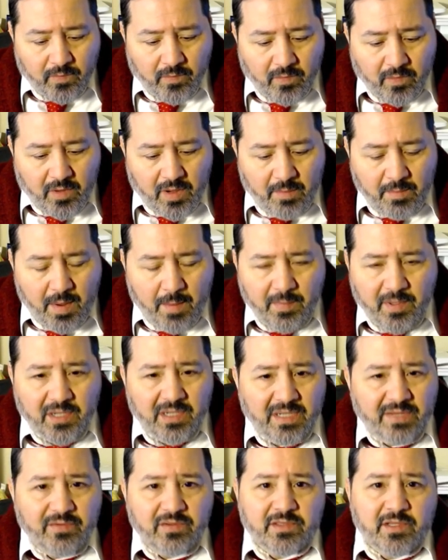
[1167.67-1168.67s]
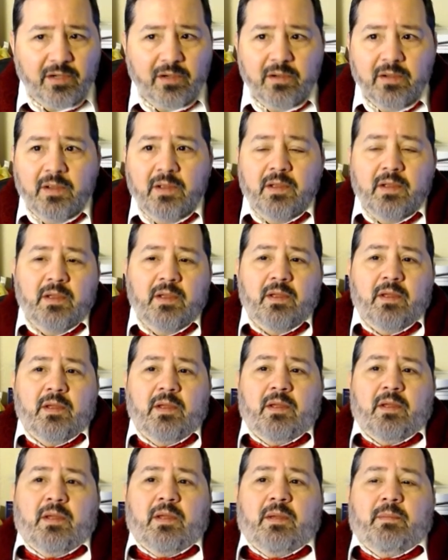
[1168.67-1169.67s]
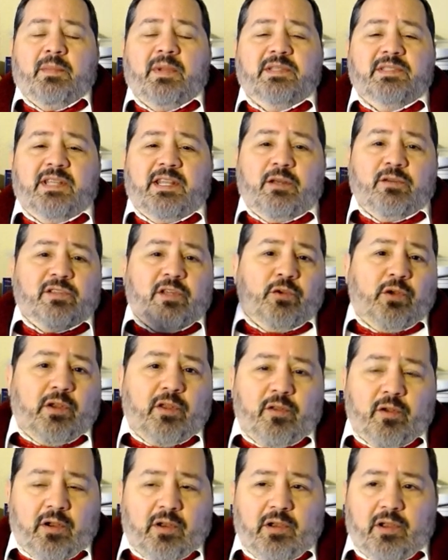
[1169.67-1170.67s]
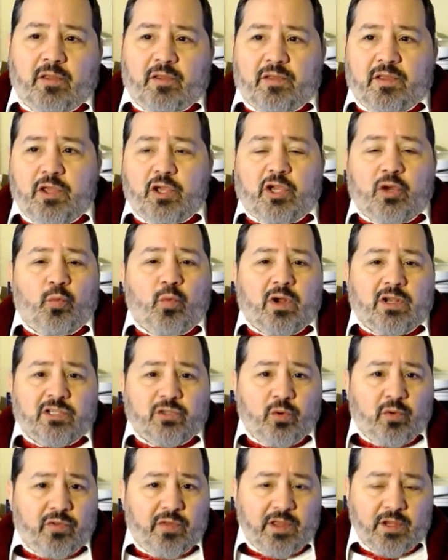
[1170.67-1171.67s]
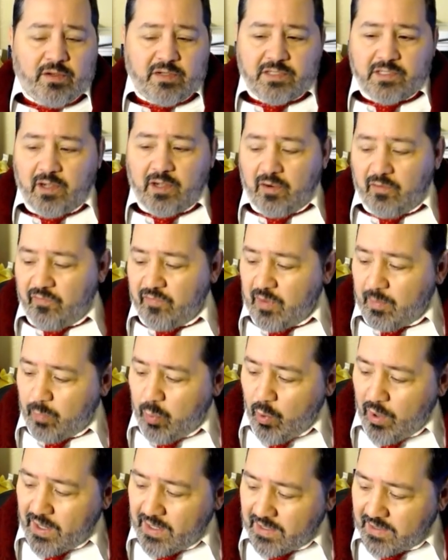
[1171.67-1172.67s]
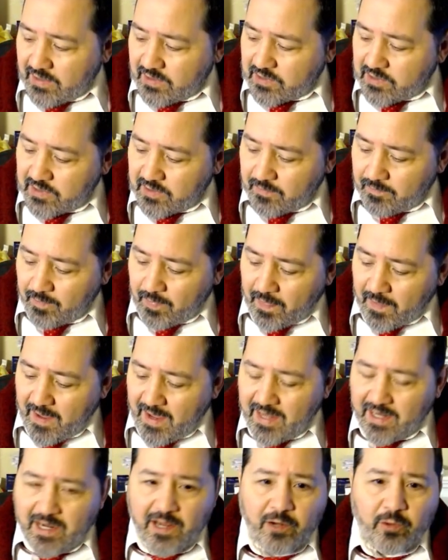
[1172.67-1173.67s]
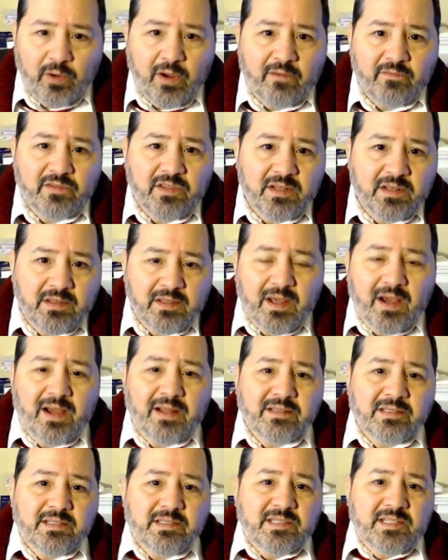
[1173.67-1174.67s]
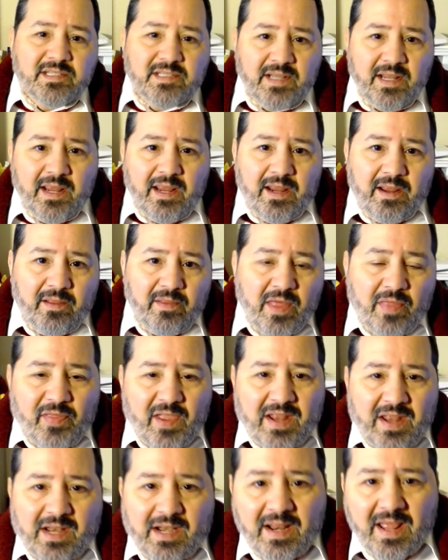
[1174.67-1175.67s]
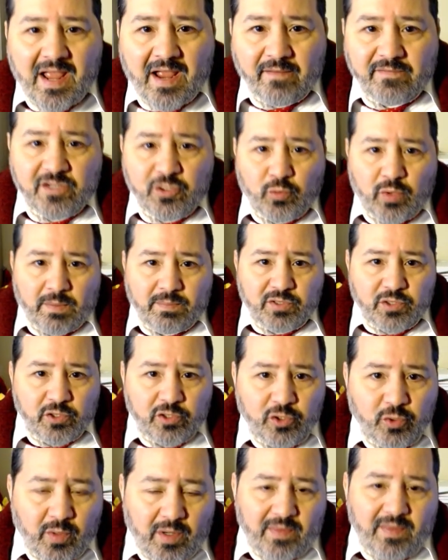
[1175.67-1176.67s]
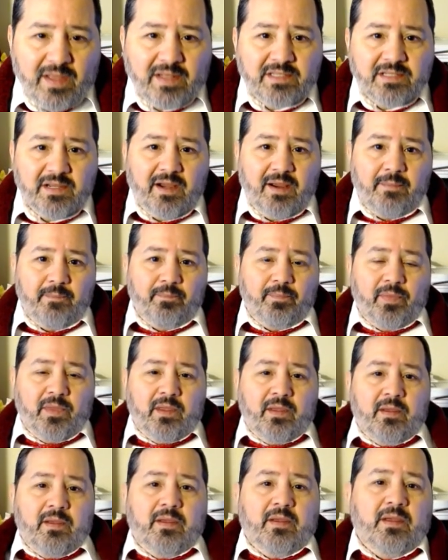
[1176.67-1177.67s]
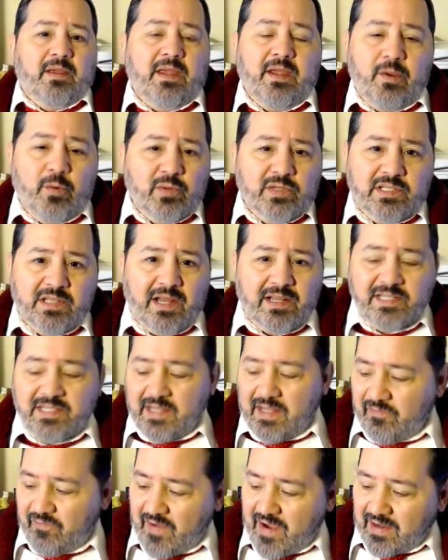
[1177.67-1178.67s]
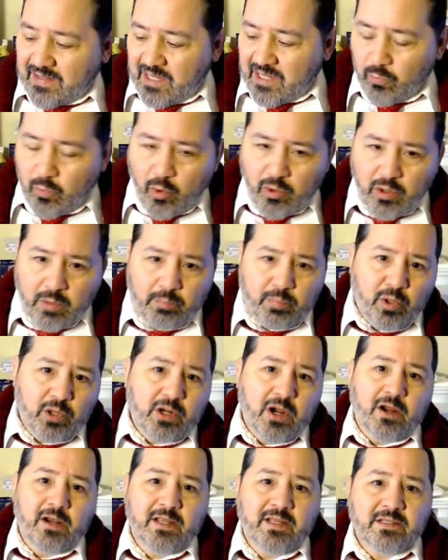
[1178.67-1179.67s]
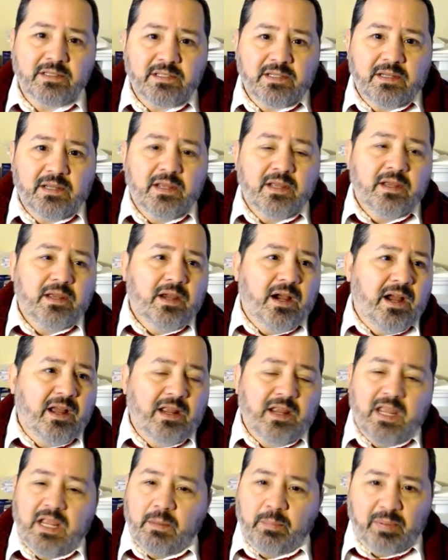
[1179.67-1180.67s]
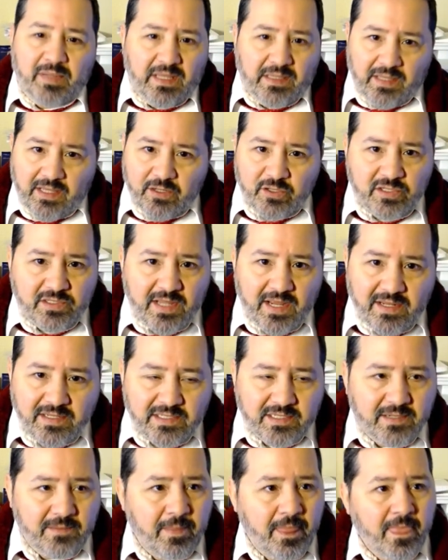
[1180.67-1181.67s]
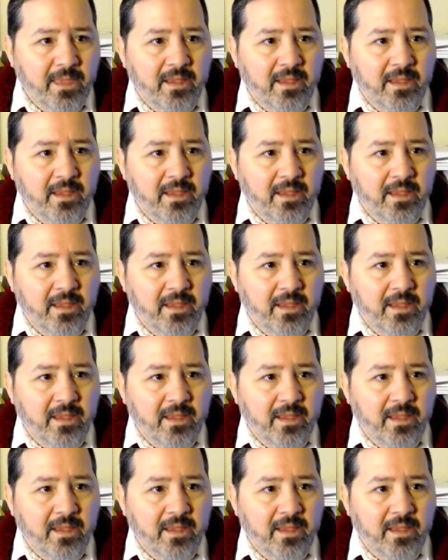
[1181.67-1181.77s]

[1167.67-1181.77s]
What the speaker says: I'm going to leave it there, because then he goes on to another thing. You can watch the whole thing yourself. The point is, Hank Hanegraaff did not say that they didn't have Scripture during that time. He was not saying. In fact, he wrote a book on it. He completely understands it.